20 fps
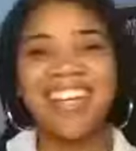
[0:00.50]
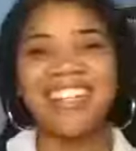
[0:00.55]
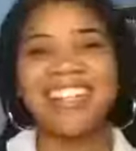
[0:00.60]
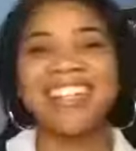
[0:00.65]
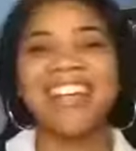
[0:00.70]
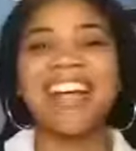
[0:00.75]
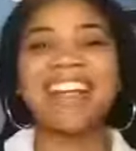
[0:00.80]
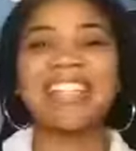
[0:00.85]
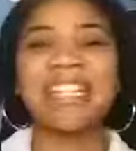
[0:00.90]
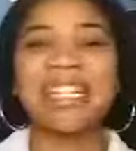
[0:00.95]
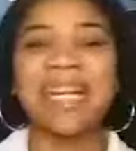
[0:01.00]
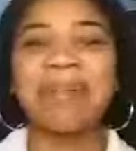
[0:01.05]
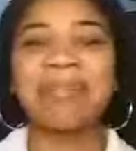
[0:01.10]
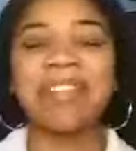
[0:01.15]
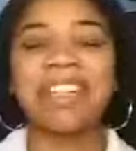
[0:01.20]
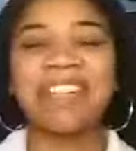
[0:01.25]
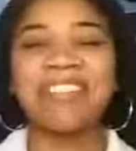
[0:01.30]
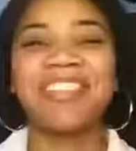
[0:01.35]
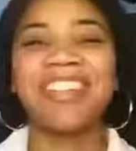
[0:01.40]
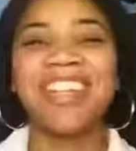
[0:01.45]
Doctor
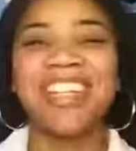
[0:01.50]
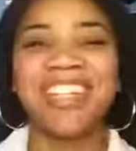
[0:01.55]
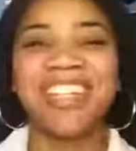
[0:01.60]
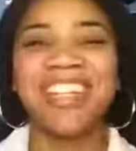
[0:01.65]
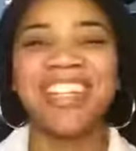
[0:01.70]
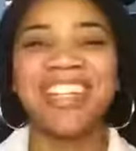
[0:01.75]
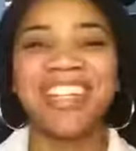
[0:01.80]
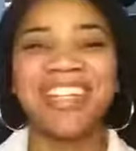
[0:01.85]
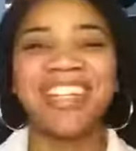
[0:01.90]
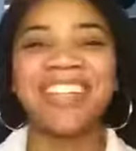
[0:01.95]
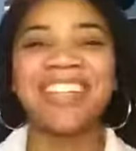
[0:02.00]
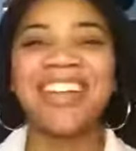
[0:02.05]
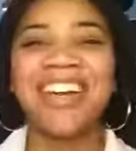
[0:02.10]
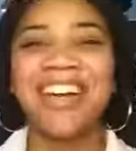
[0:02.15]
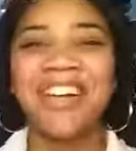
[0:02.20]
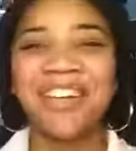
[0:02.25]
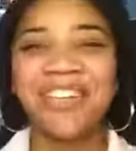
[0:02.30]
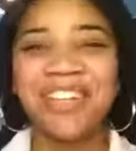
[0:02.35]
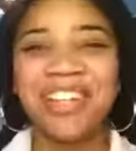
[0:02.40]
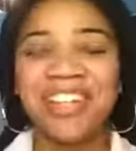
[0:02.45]
Dominique Reese here,
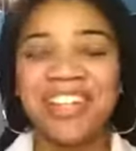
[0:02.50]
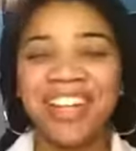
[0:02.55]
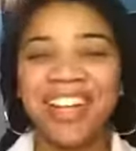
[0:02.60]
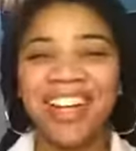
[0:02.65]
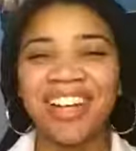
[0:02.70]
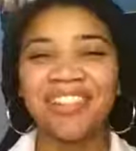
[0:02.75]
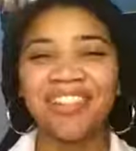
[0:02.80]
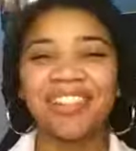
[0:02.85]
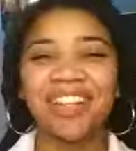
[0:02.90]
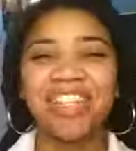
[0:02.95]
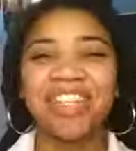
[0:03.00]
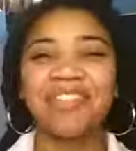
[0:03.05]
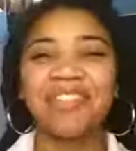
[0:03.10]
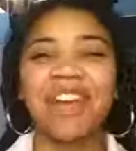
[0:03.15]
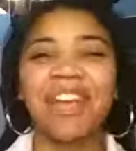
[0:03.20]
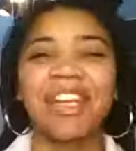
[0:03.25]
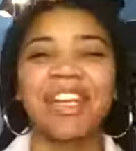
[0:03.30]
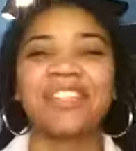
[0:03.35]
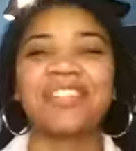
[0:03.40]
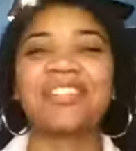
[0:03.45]
owner of Reese
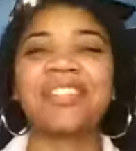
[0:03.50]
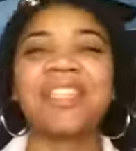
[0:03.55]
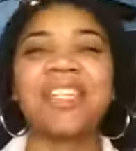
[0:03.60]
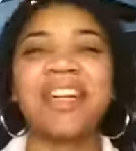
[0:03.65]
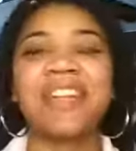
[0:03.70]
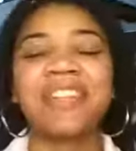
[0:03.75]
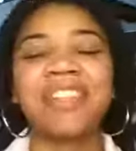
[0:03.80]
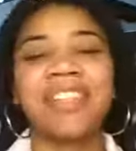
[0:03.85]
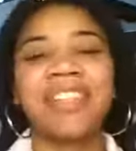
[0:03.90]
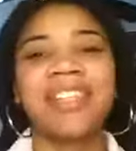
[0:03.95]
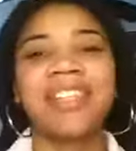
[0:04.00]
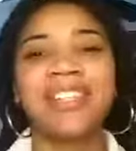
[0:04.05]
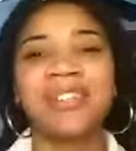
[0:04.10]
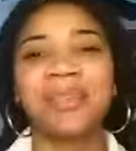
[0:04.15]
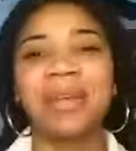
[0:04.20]
Financial Services,